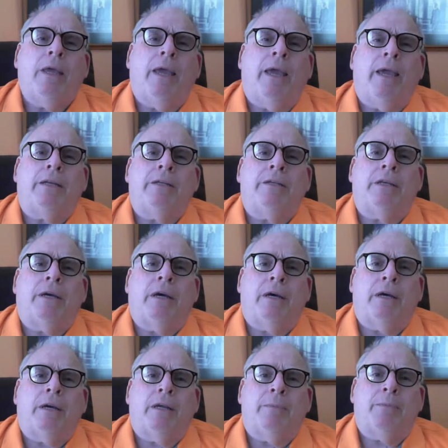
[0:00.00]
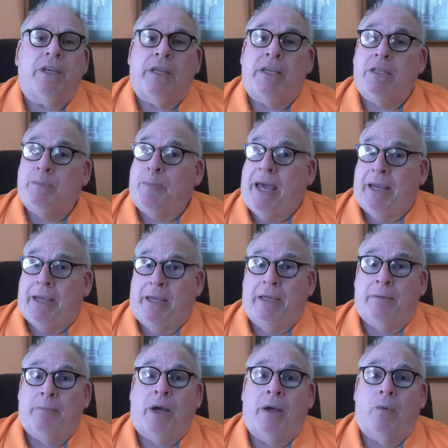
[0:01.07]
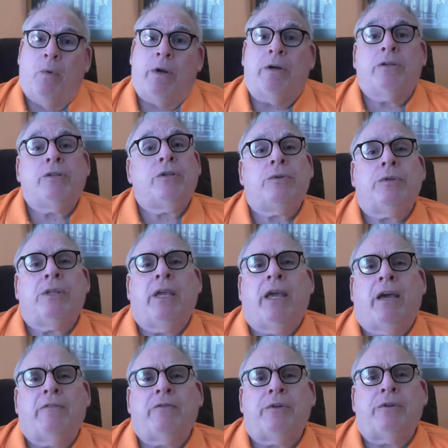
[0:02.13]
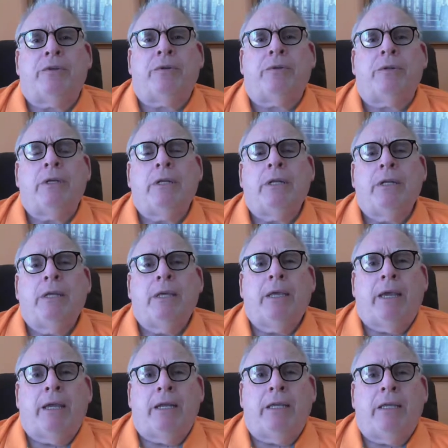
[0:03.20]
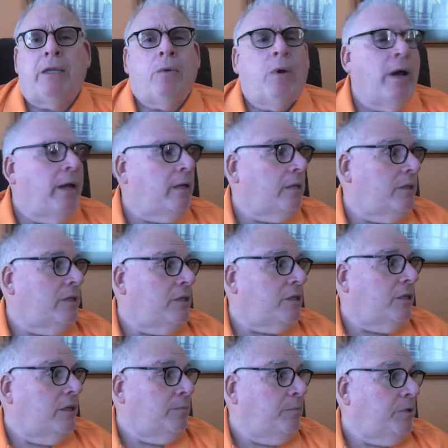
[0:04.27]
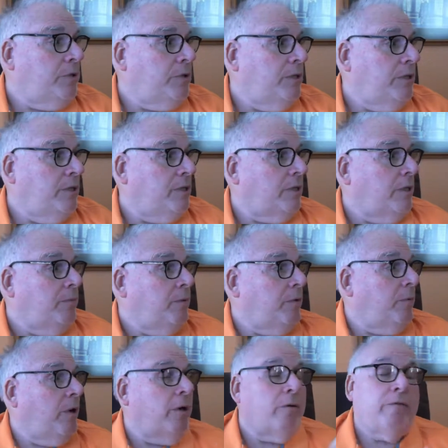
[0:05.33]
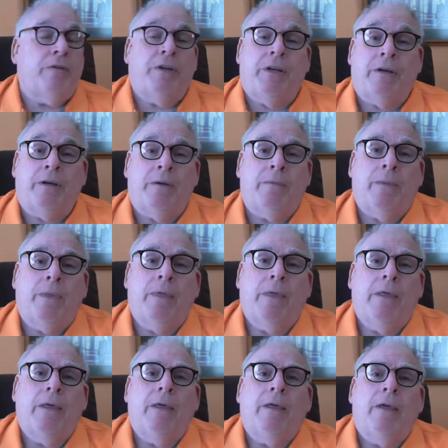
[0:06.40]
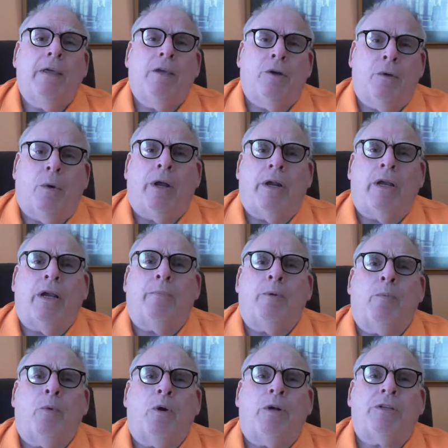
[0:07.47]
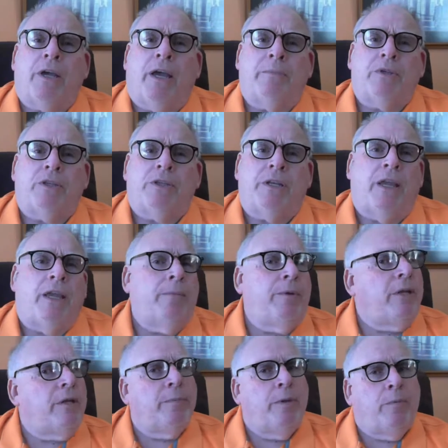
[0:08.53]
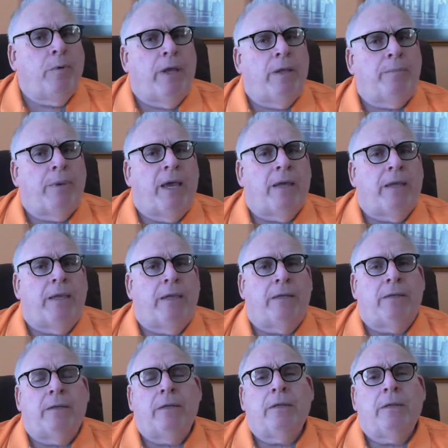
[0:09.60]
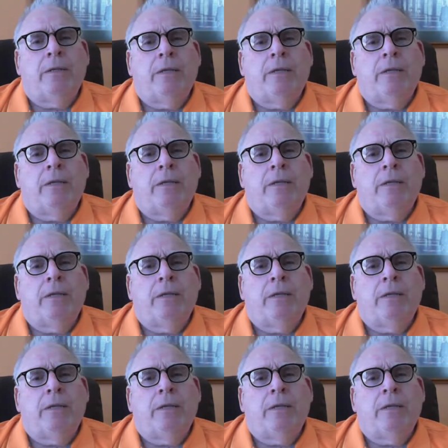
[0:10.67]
but he's back in by 1 or 2 in the afternoon, and he quietly sleeps. He's sleeping right over here. He'll go out a couple more times today, but he'll be right back in